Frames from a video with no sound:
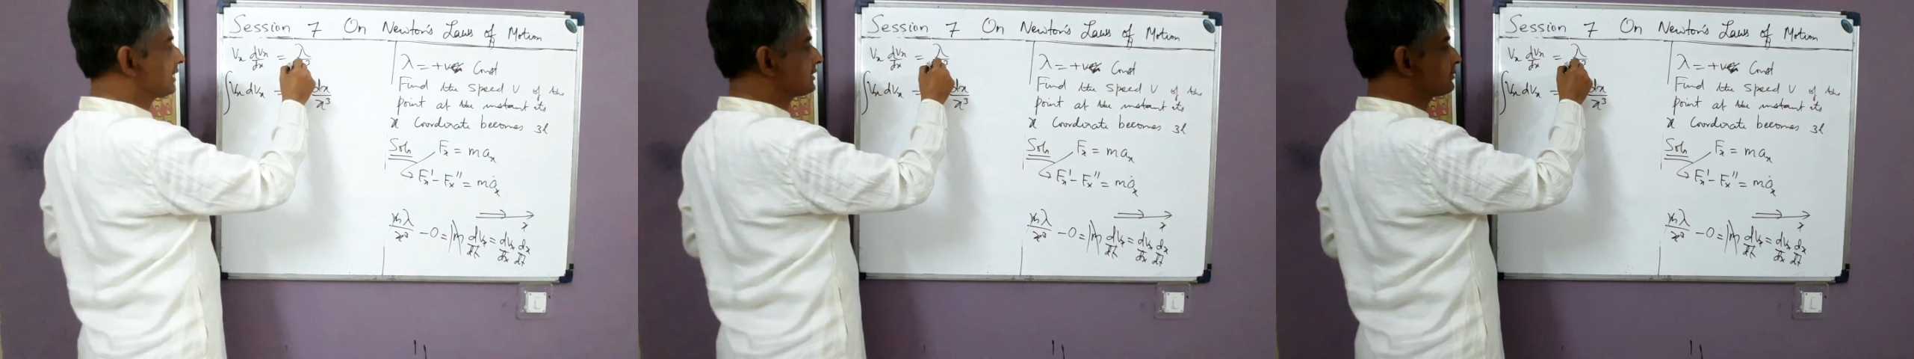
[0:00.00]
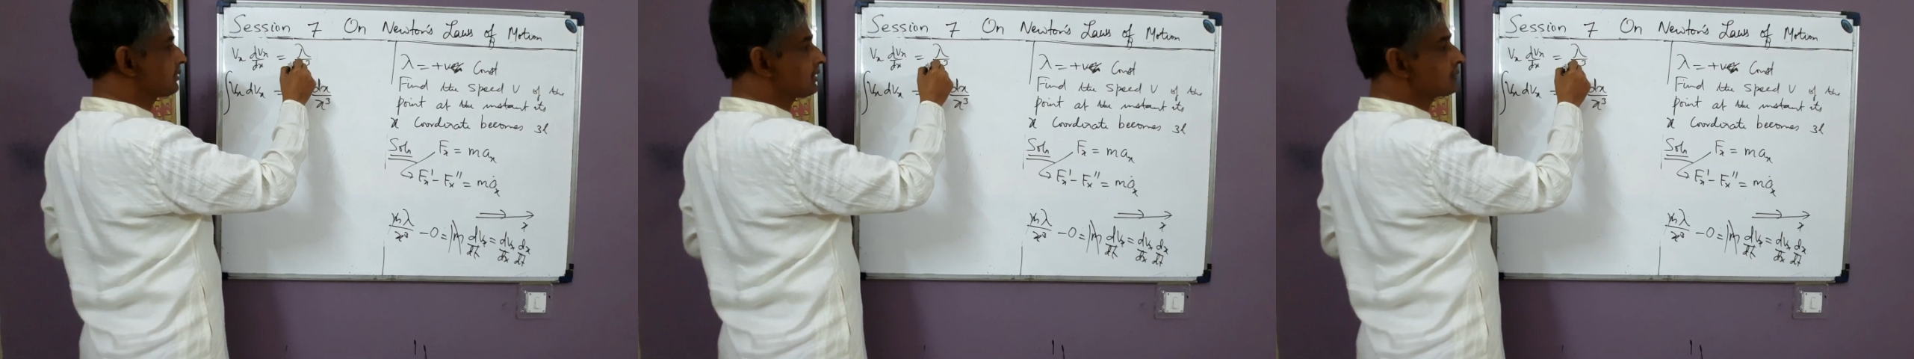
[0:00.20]

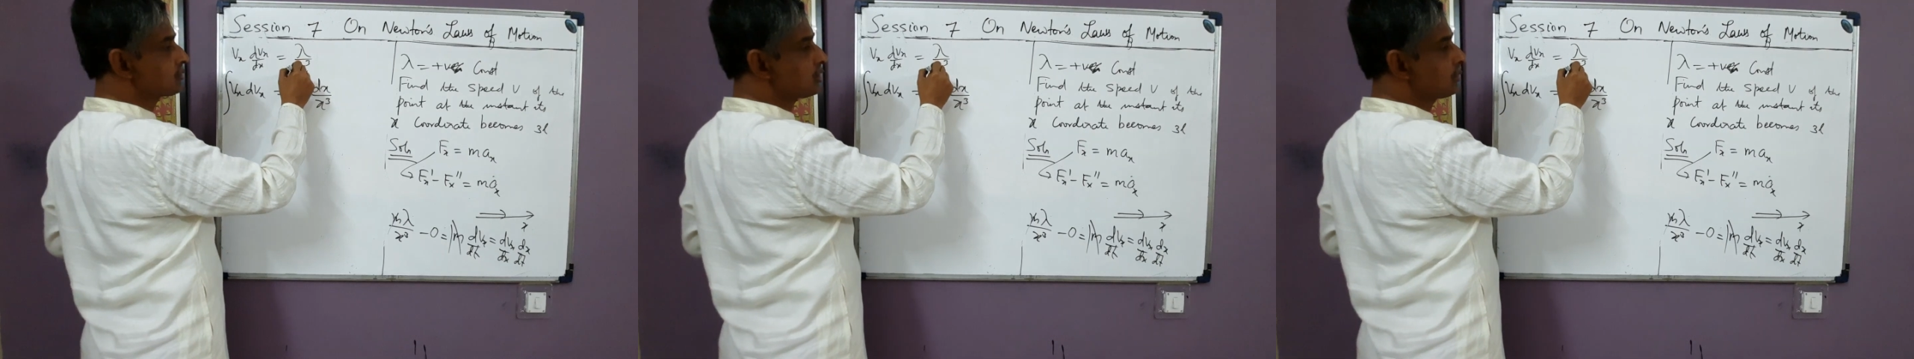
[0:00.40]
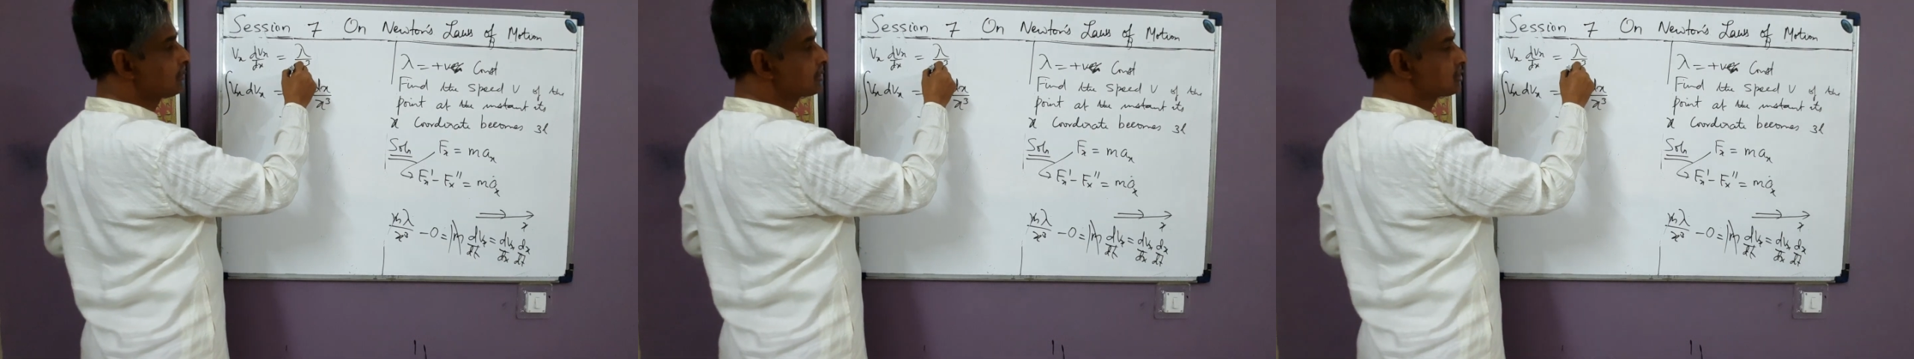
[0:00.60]
x becomes
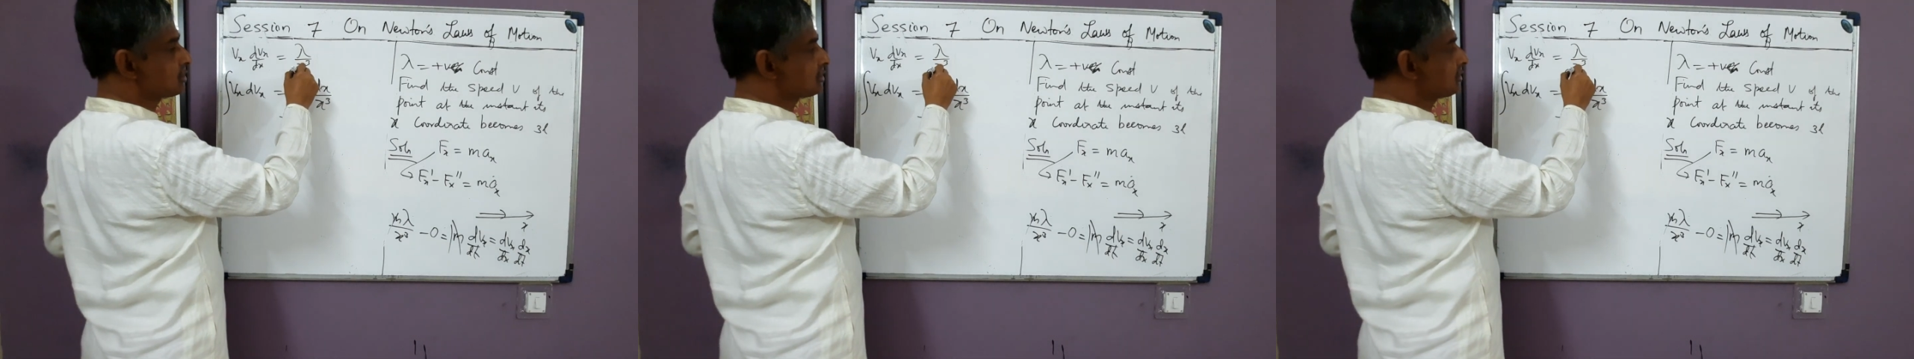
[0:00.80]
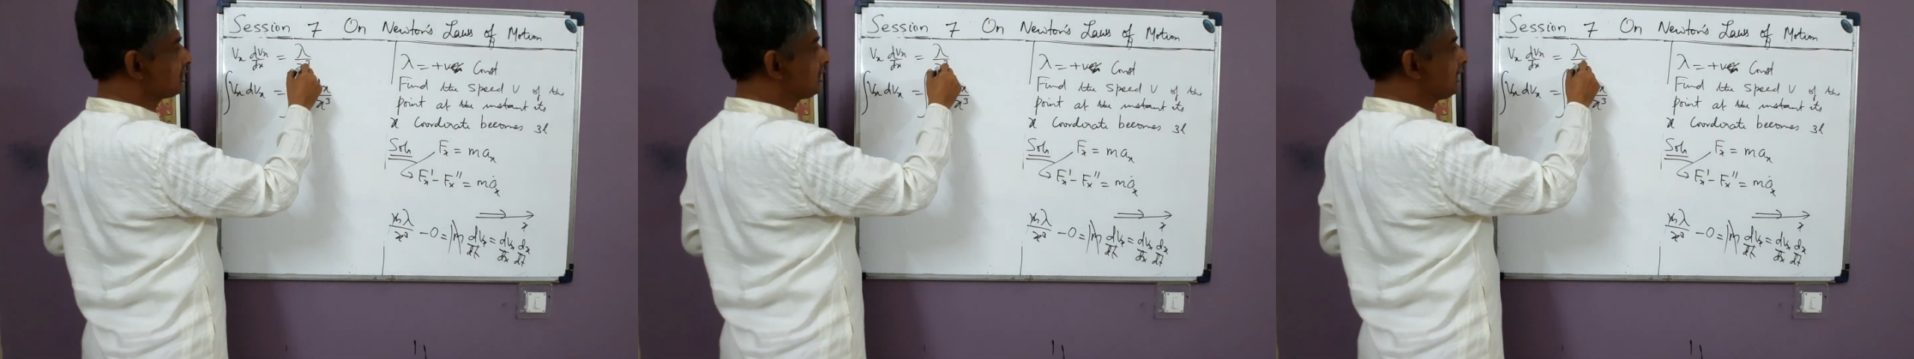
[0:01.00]
how
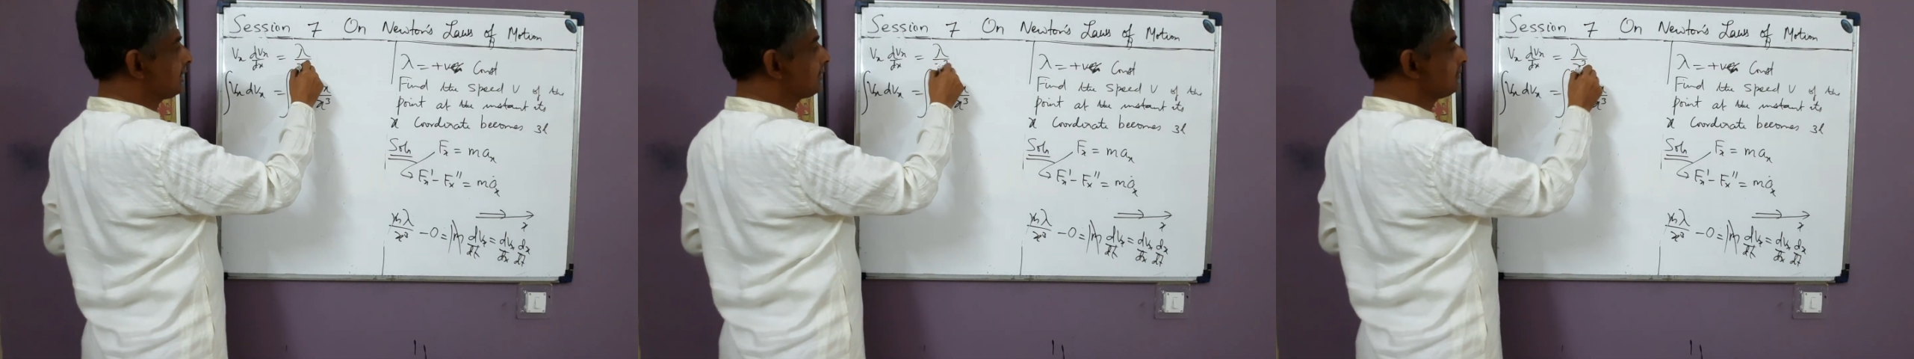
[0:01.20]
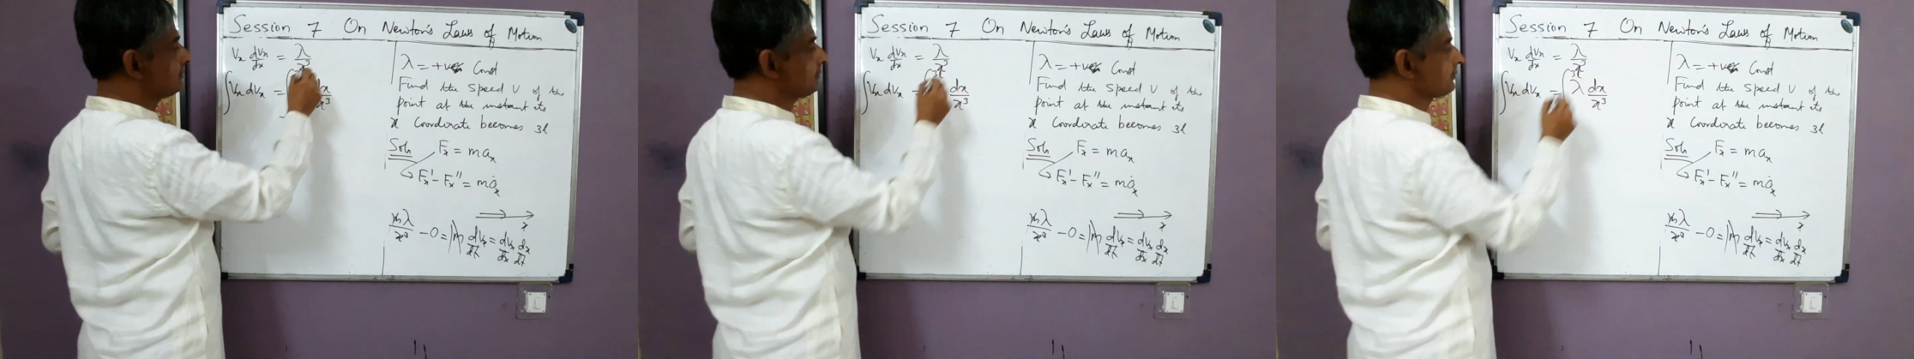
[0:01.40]
much?
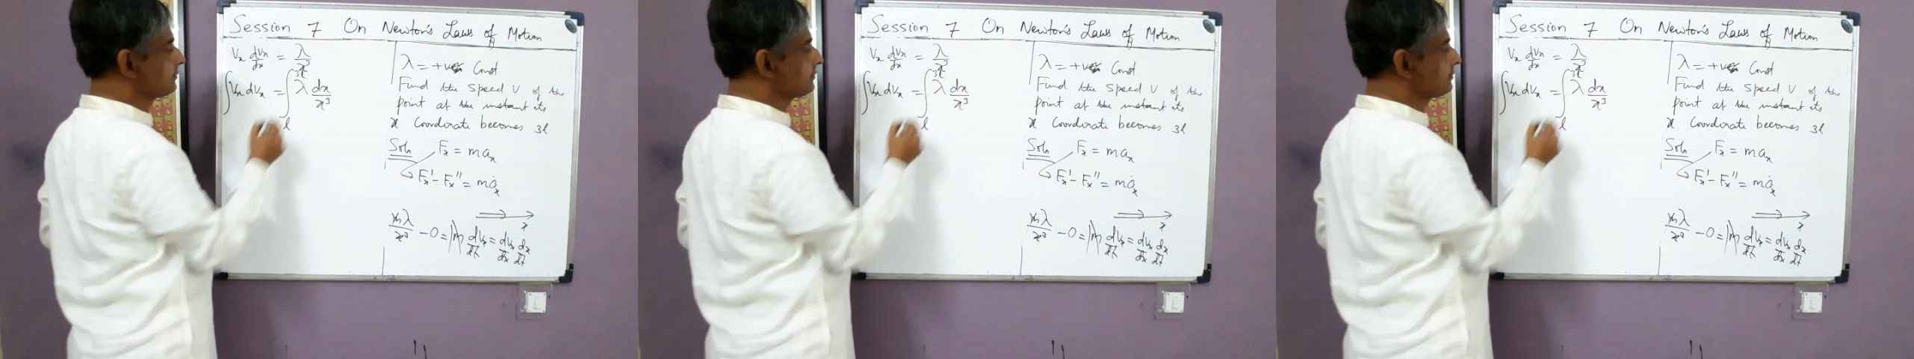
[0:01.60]
3L.